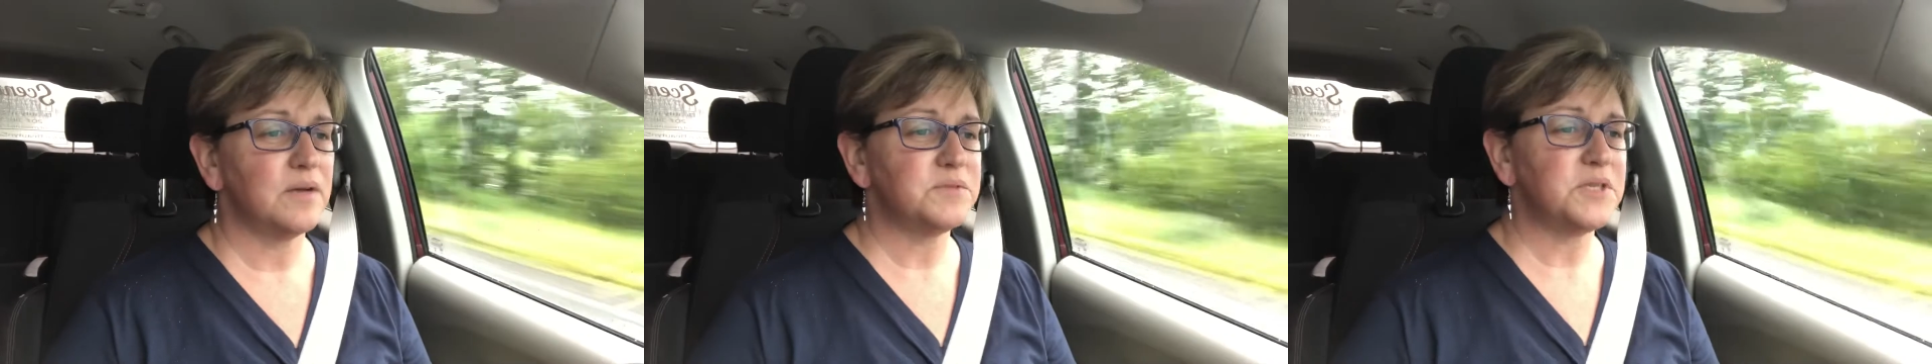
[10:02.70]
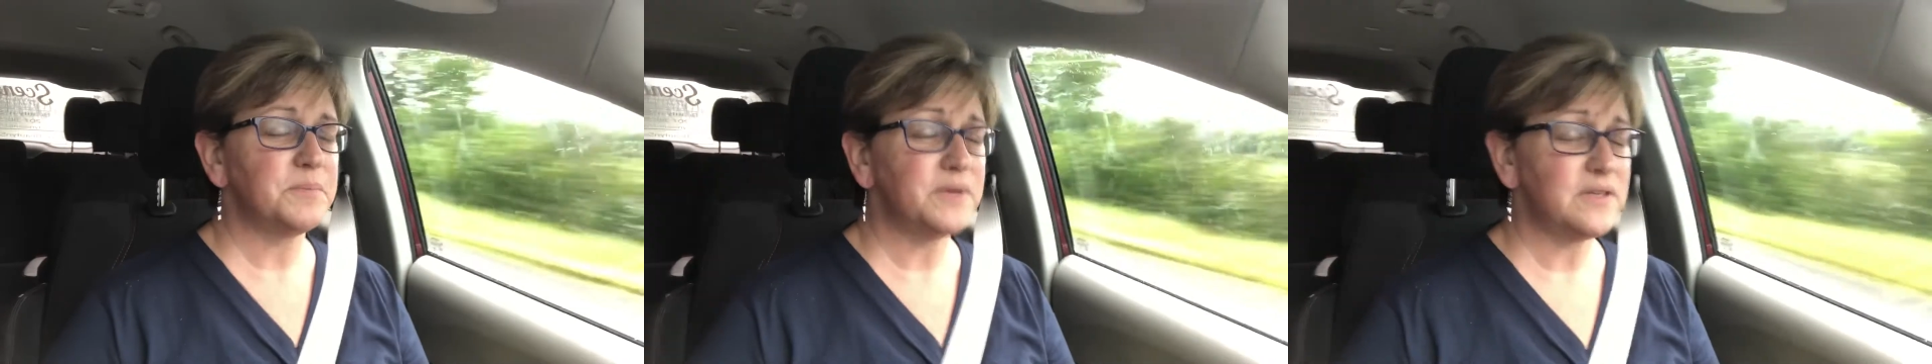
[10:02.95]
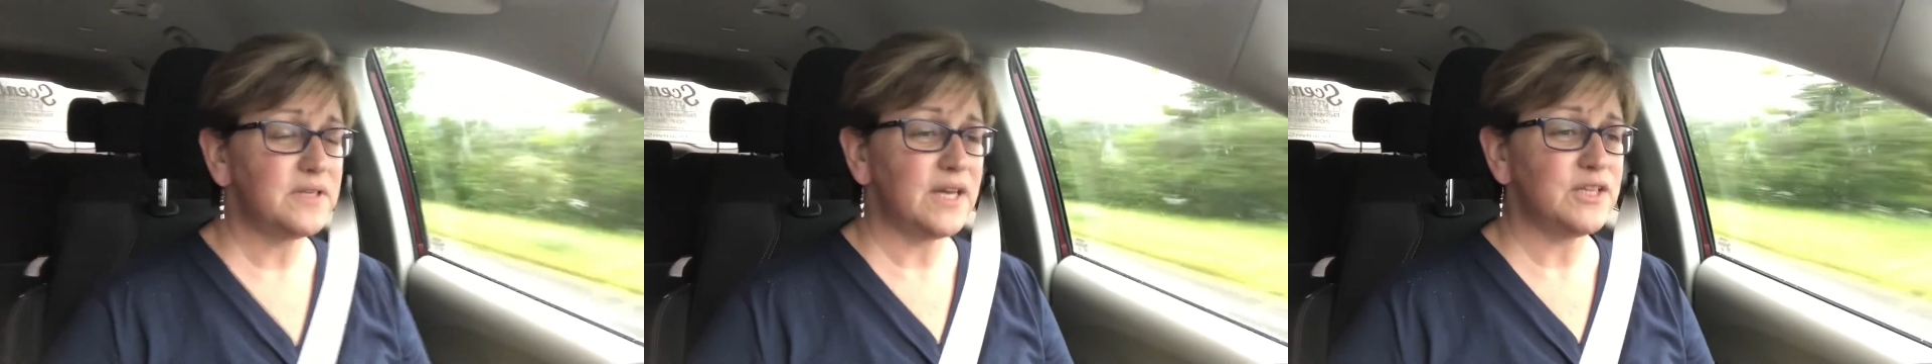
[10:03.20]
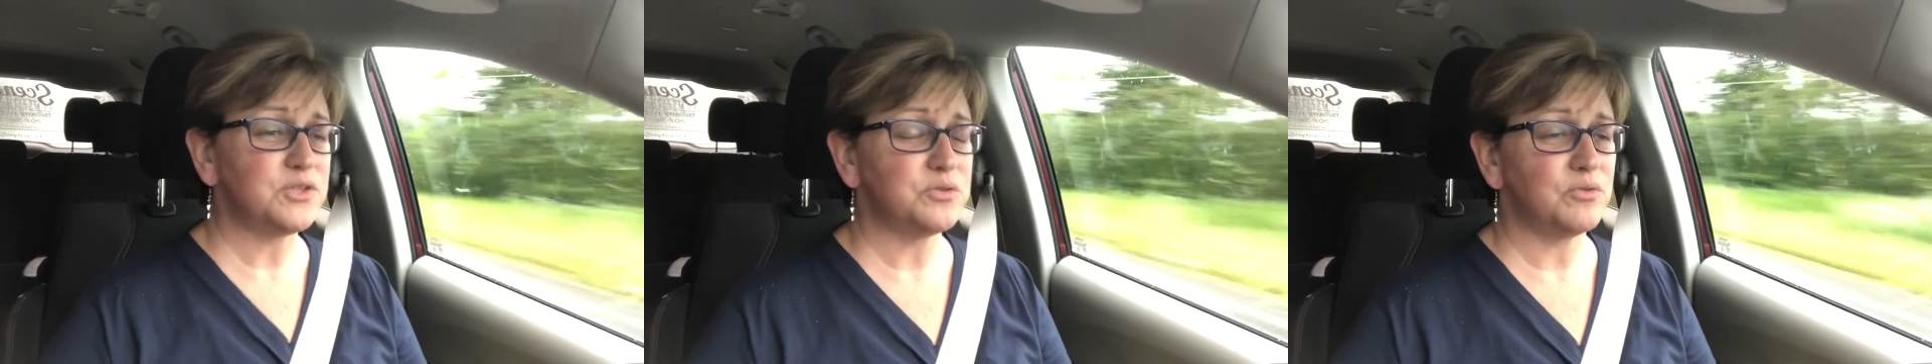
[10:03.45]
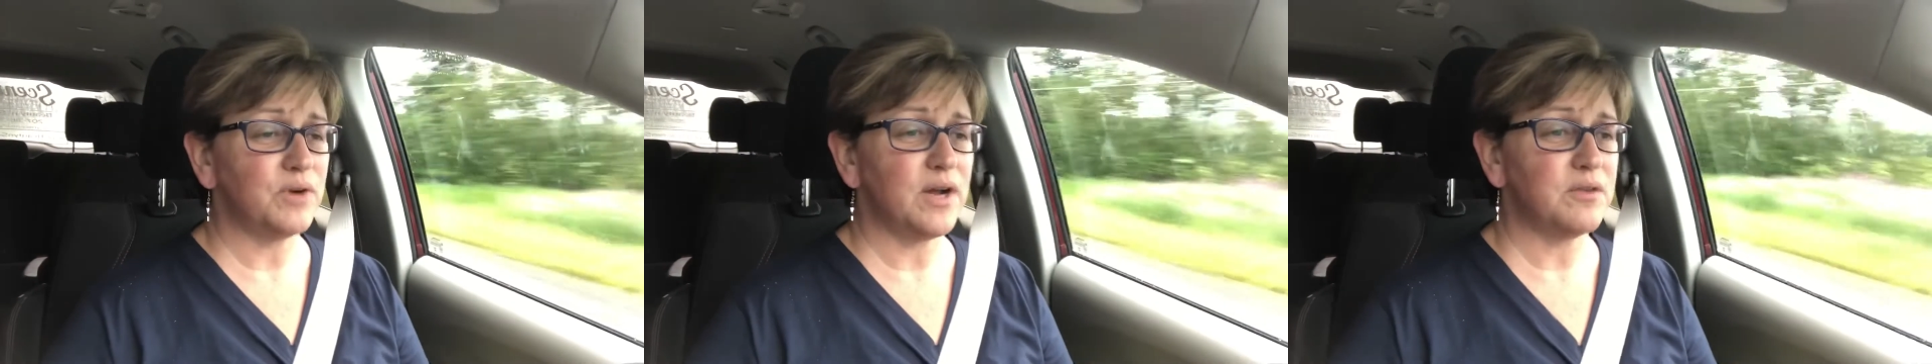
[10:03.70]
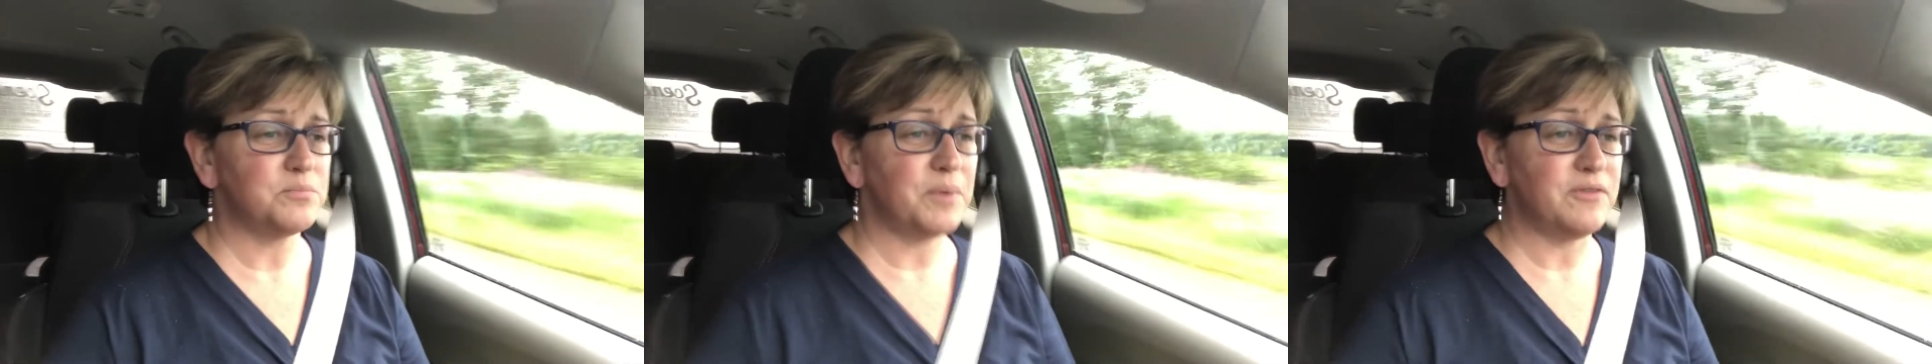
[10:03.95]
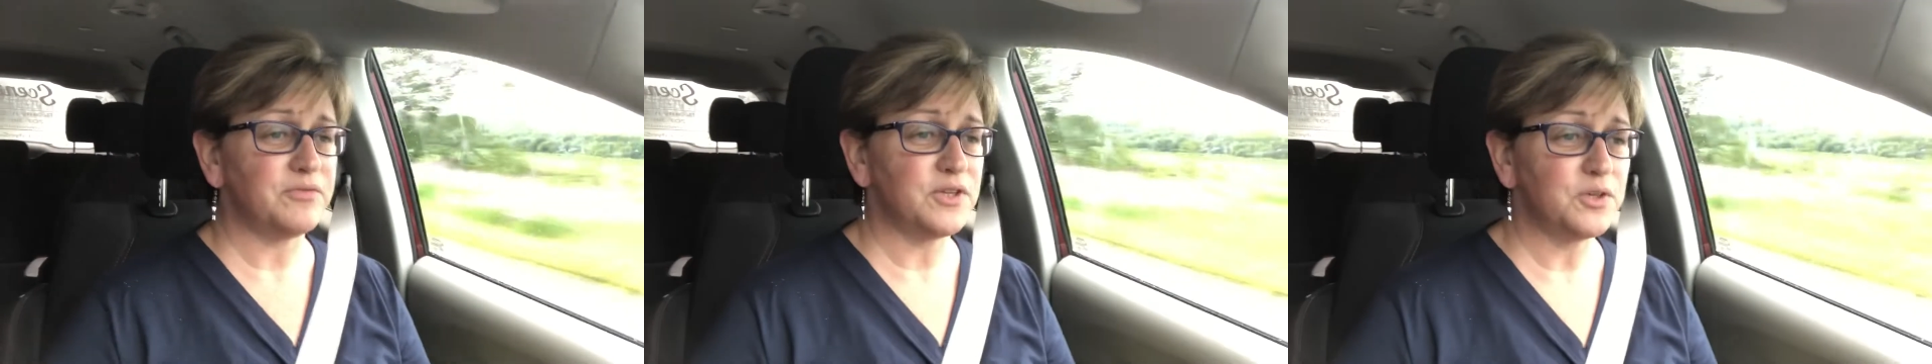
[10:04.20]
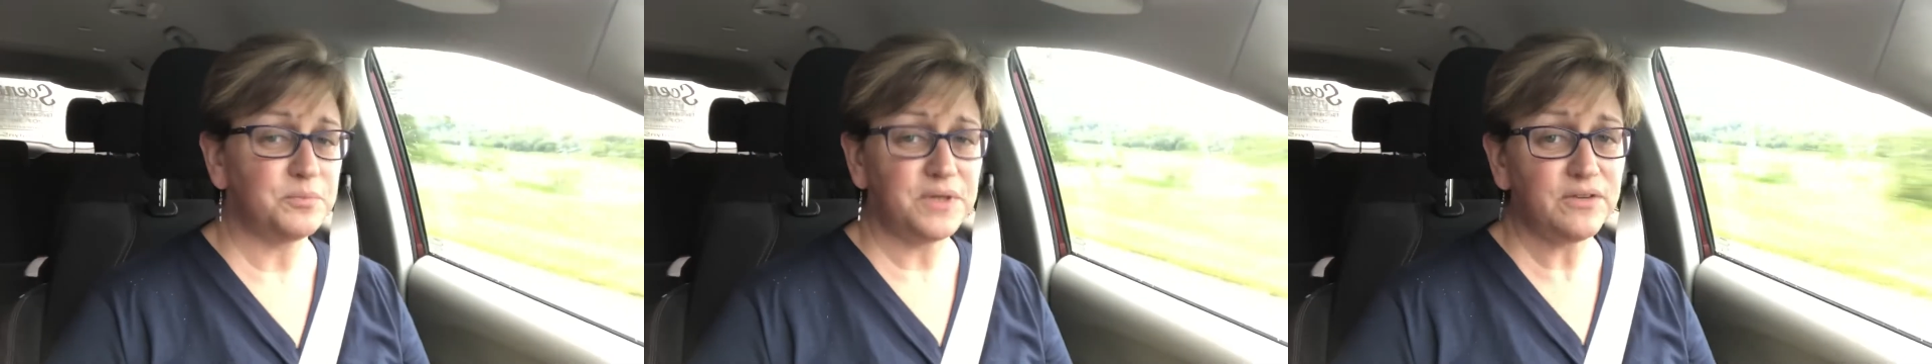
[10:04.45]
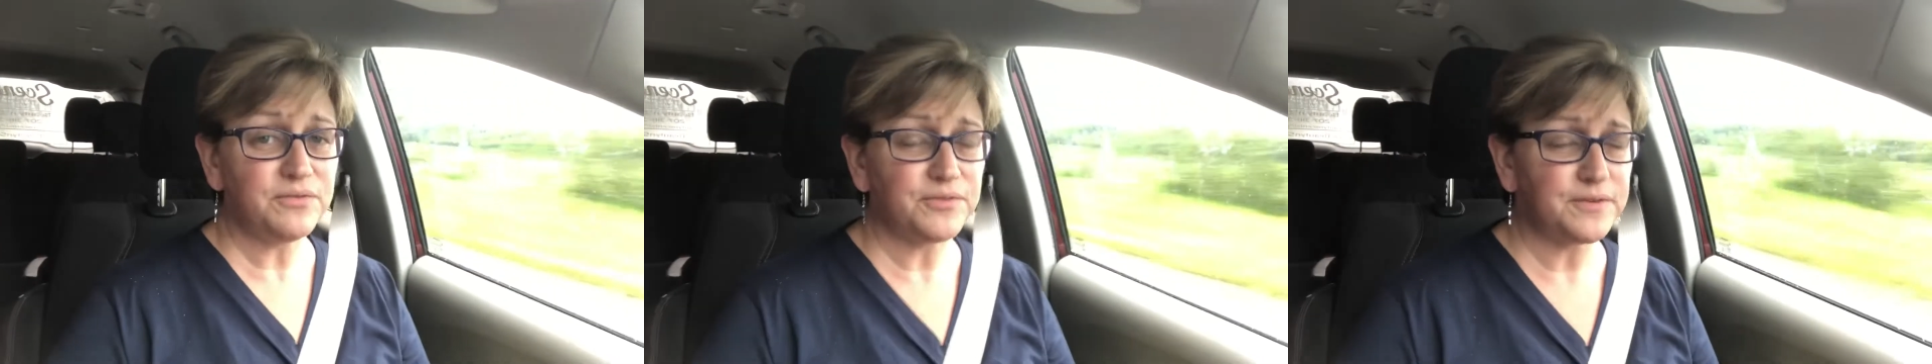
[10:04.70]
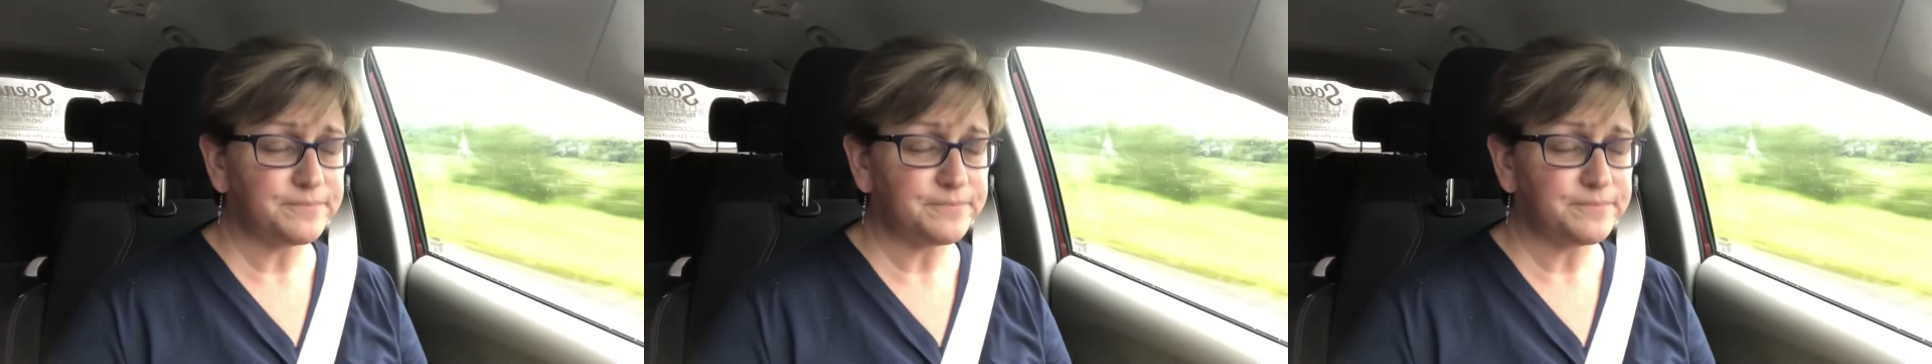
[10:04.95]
Typically I do ground buffalo beef